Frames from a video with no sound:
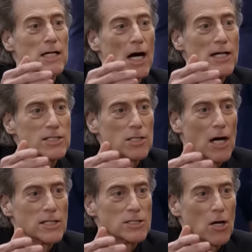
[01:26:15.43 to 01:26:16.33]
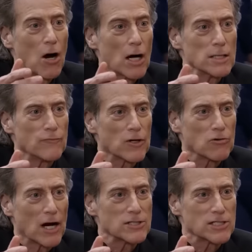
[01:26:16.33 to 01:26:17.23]
You look like Einstein's gardener,
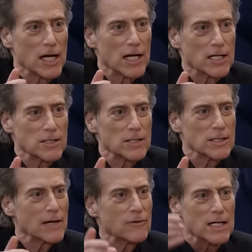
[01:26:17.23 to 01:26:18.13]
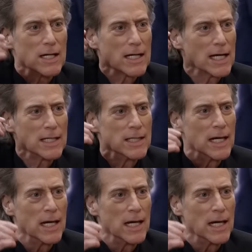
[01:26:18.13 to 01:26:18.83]
for Christ's sake. You're never going to get in